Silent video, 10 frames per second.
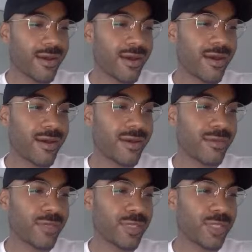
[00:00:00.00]

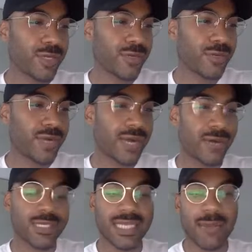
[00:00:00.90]
um, you know, I
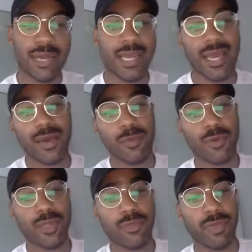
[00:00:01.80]
always had my
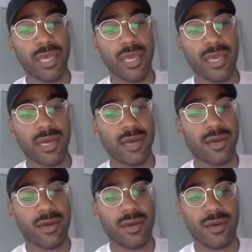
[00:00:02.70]
camera with me.
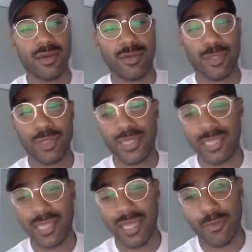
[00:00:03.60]
Uh, I was
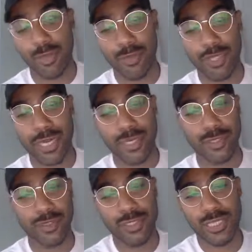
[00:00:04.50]
always seeing the people that
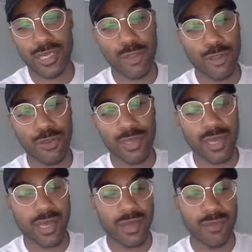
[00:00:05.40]
I knew to like shoot
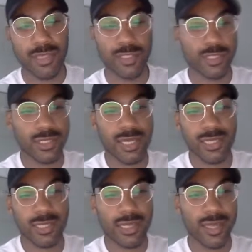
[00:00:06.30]
them and just
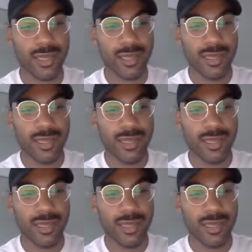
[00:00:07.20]
kind of like